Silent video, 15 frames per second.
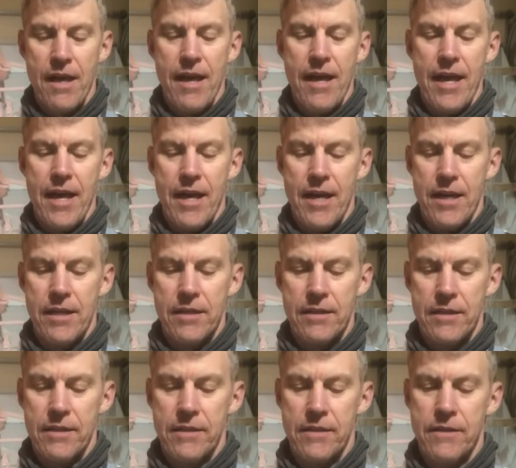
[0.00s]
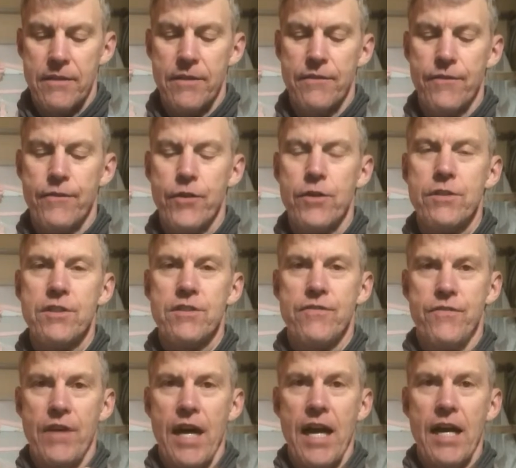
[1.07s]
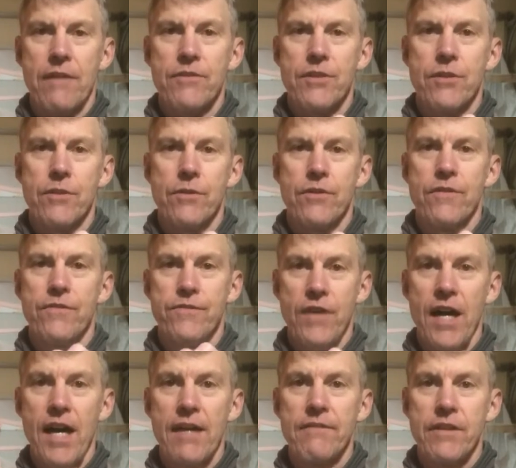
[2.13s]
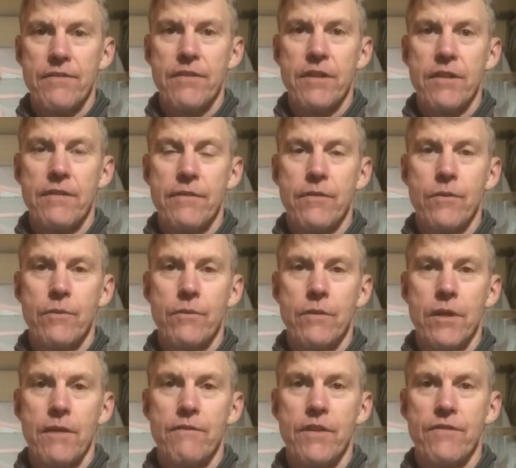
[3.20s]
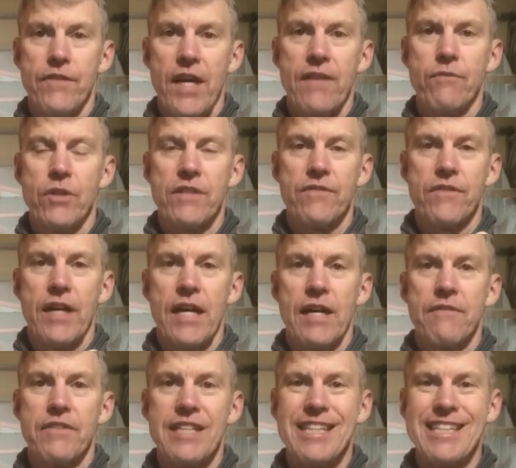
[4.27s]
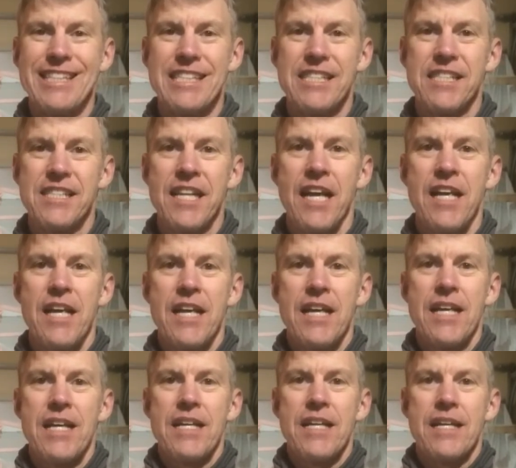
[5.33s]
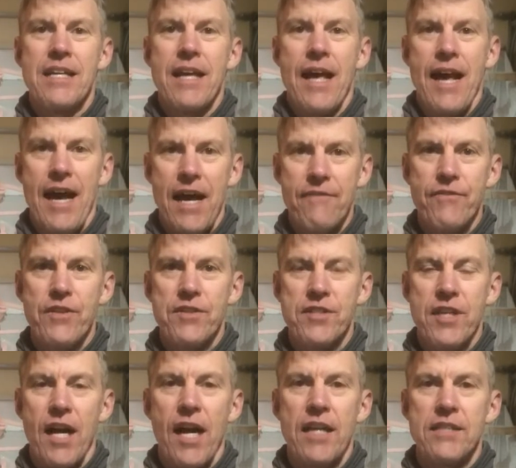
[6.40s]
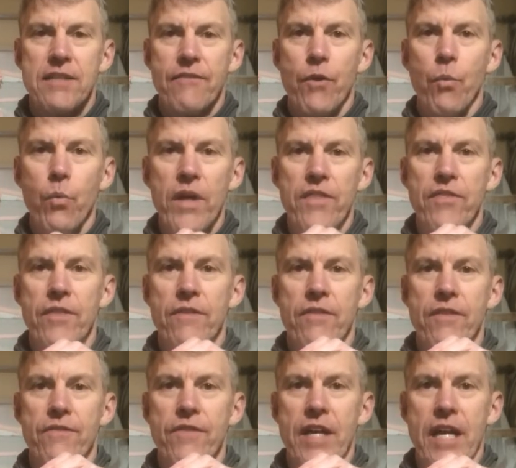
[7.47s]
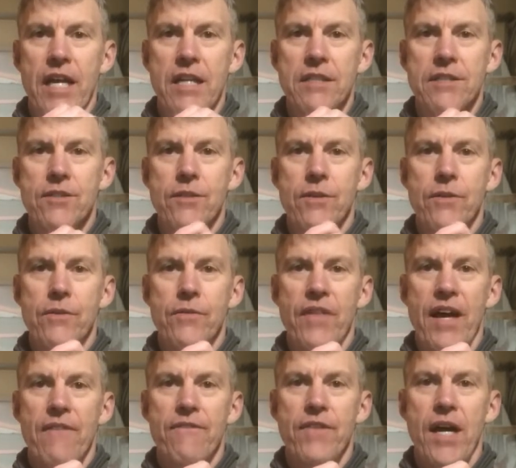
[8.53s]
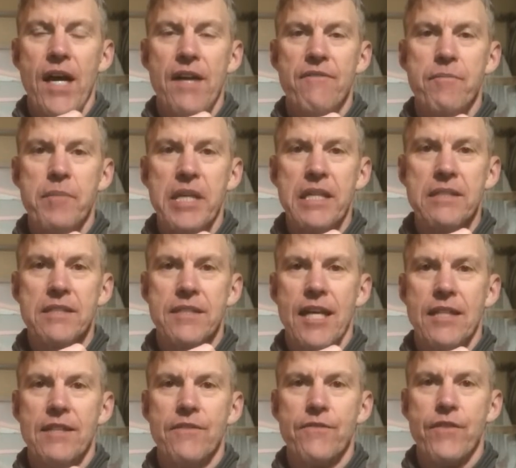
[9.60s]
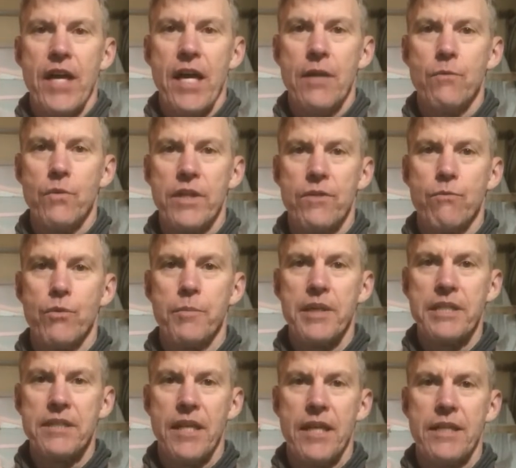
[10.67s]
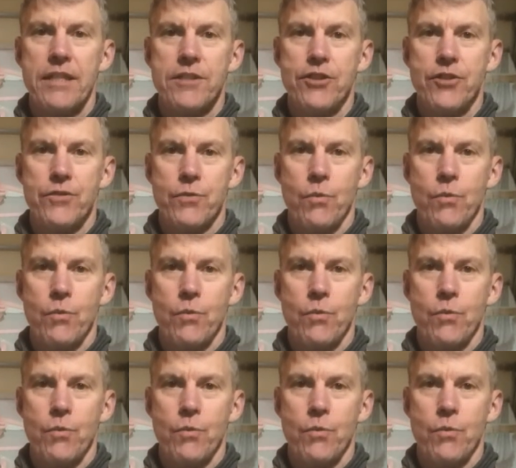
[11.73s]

And the first 5, so the 5 of the 515 is half the size of the width of the fan. So that 5 means that the fan width will be 10 inches